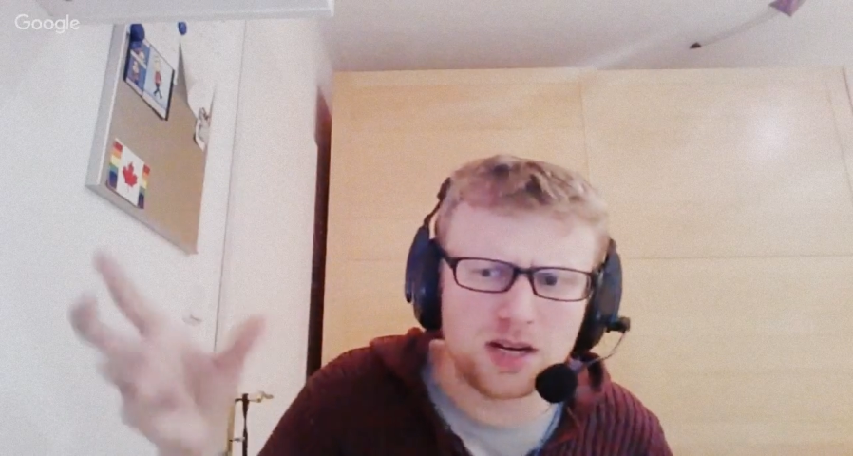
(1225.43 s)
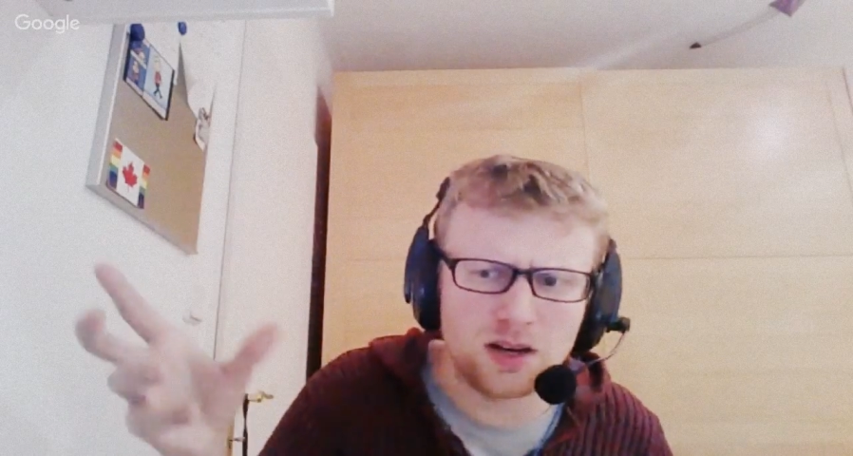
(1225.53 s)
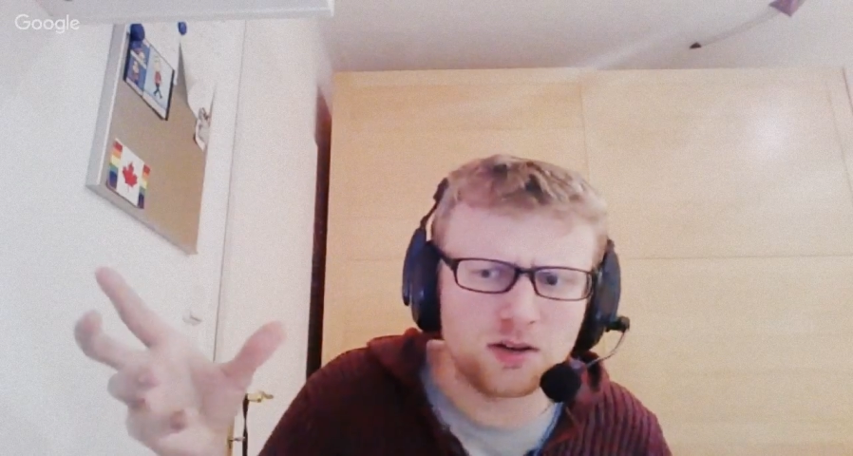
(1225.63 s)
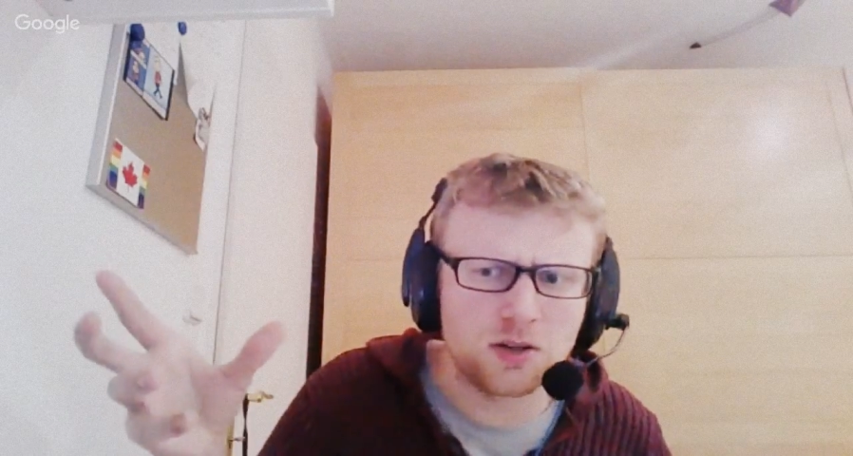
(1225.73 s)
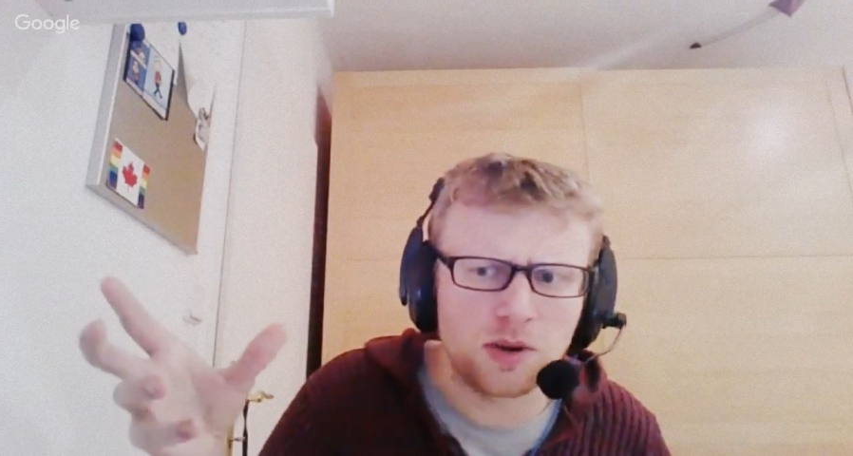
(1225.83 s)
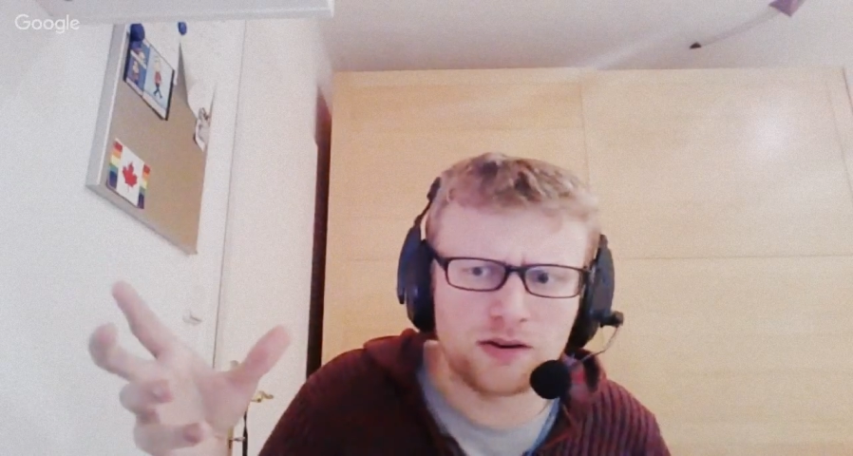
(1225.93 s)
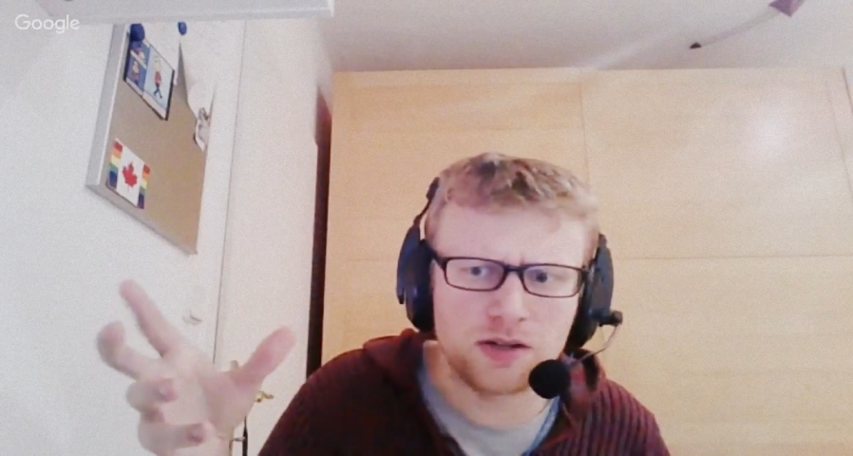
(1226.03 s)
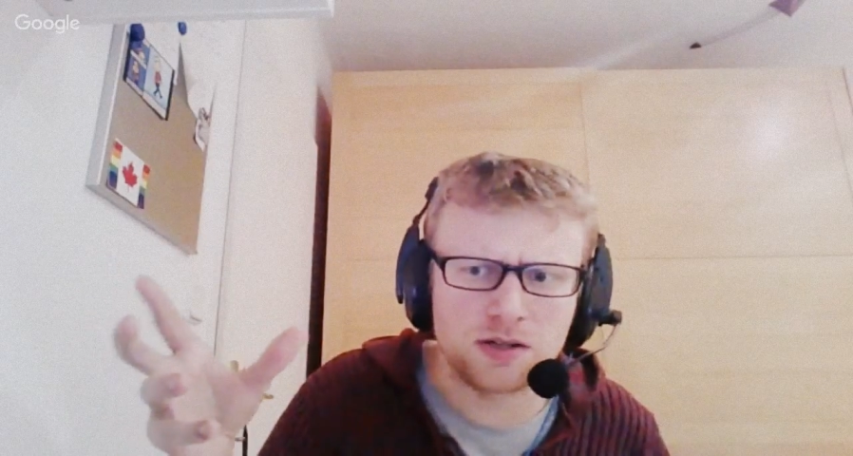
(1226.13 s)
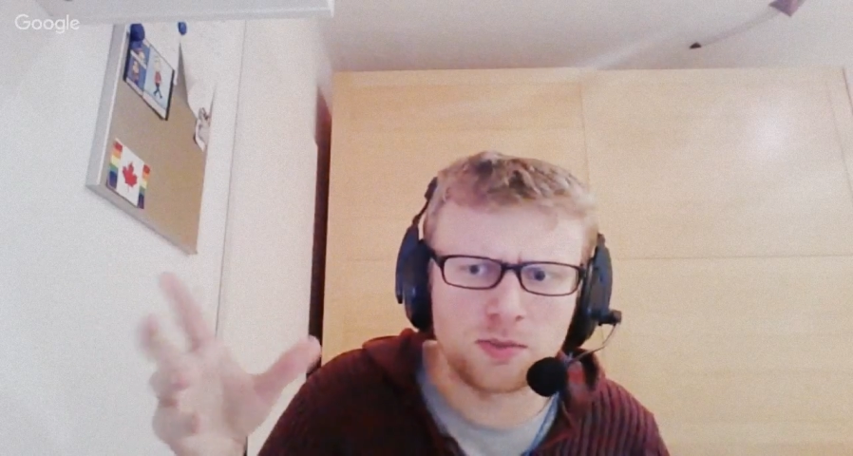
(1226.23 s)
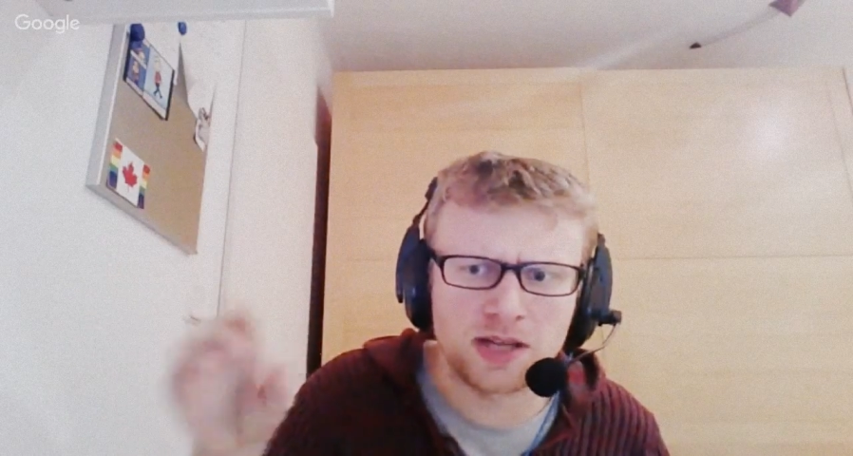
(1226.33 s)
underwear in
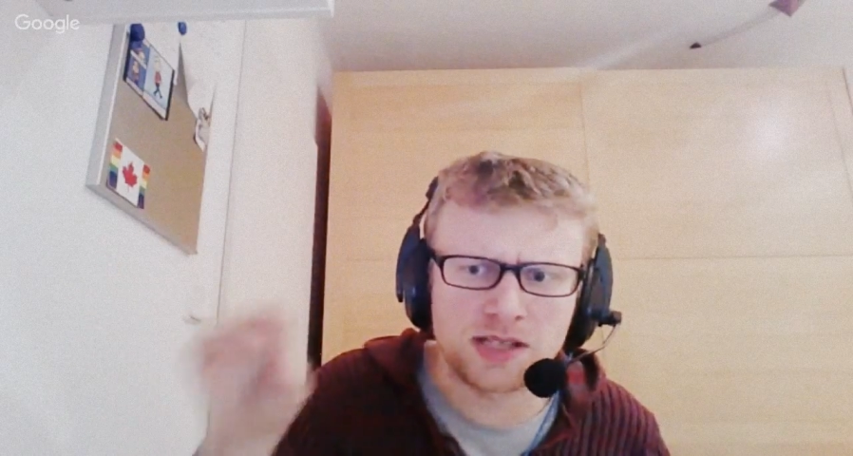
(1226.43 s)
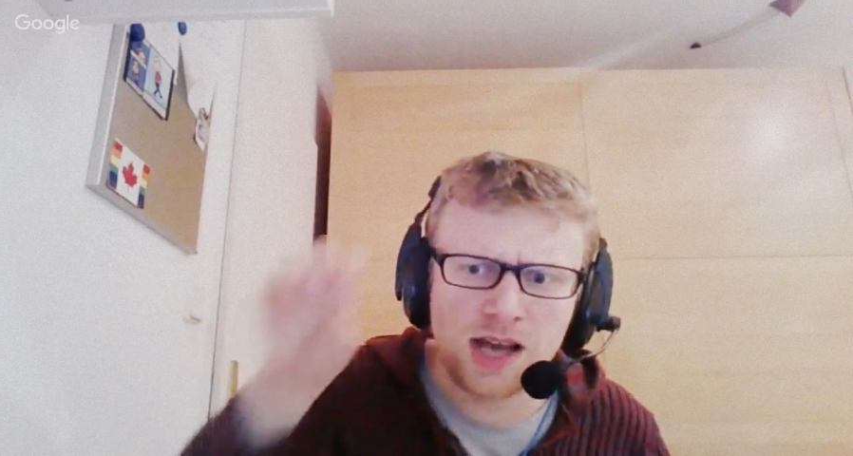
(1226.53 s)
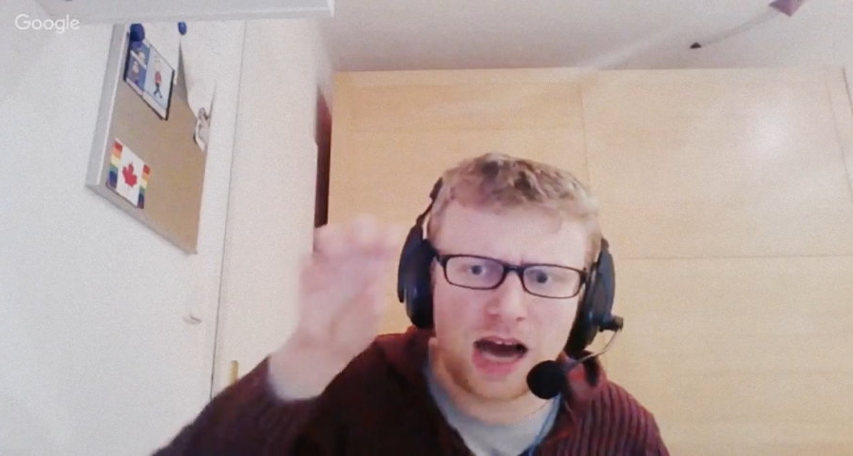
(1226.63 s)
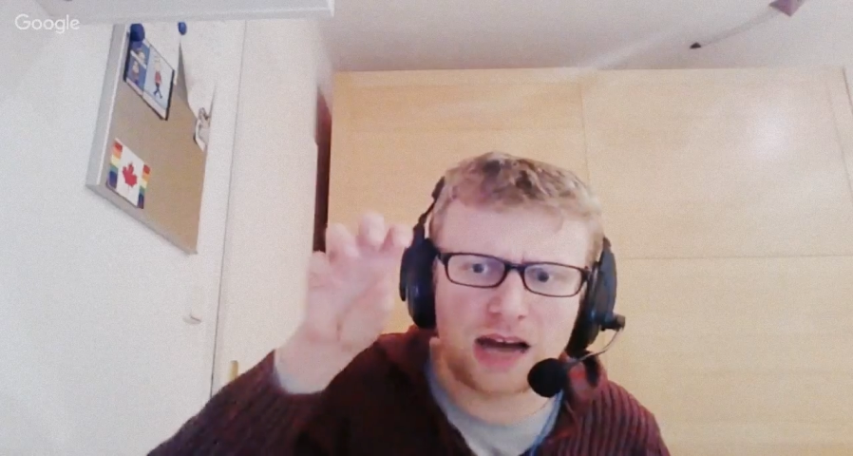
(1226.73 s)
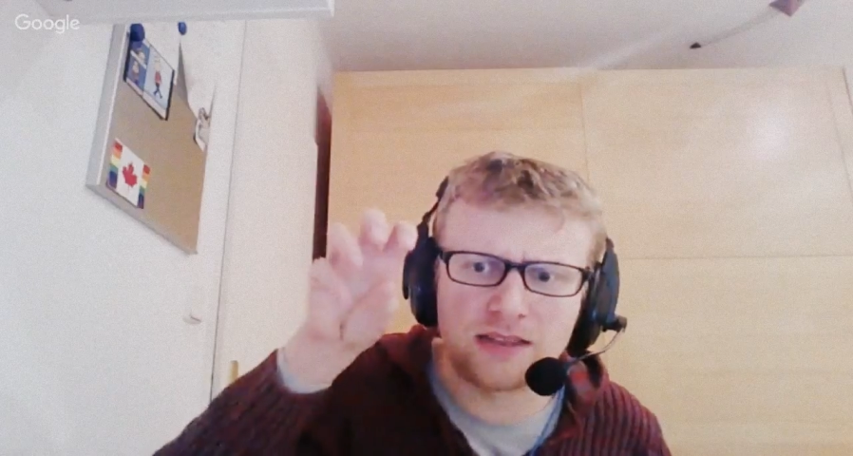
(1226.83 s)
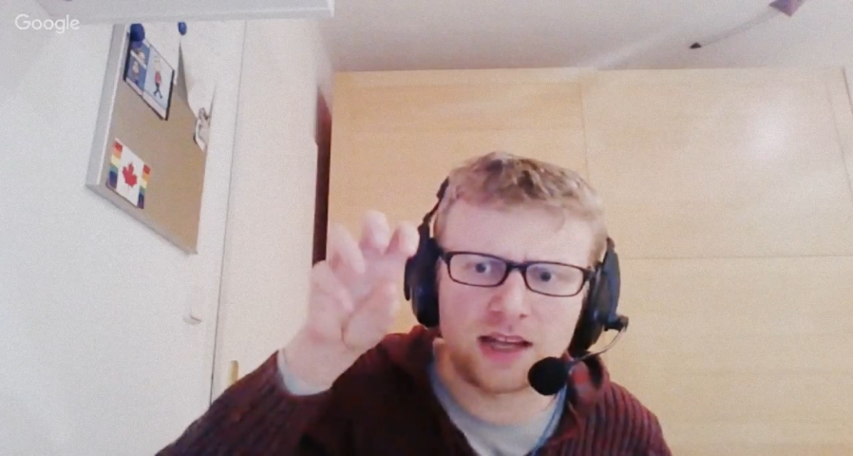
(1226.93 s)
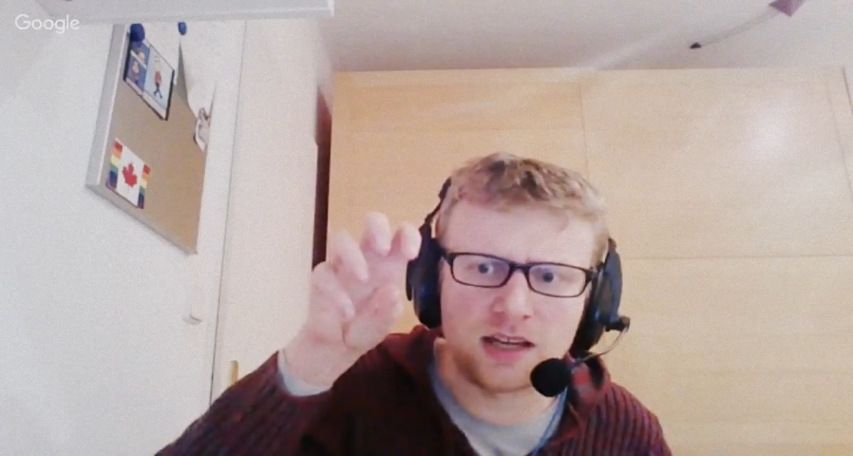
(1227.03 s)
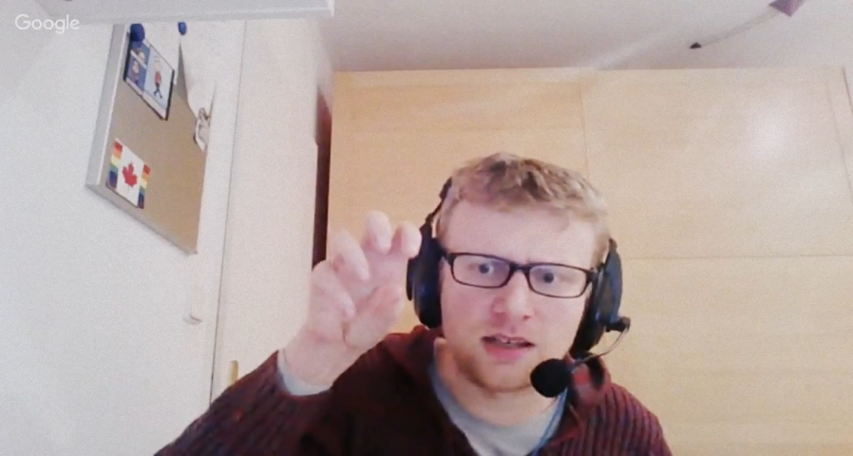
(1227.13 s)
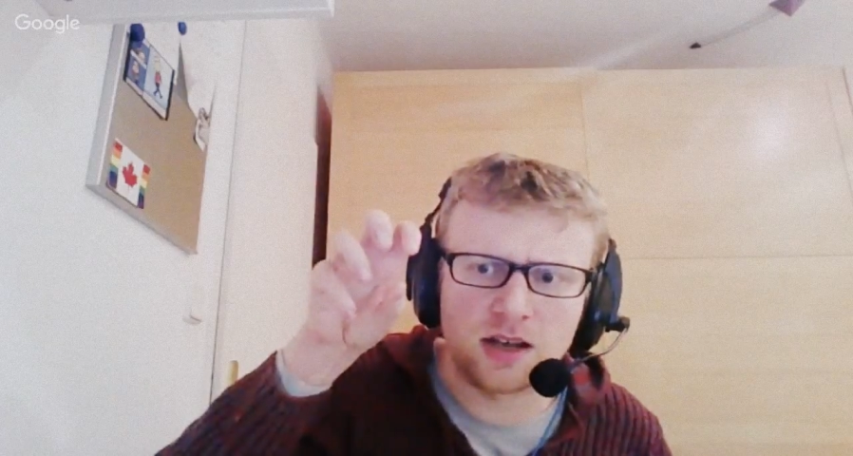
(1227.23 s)
some ways, and then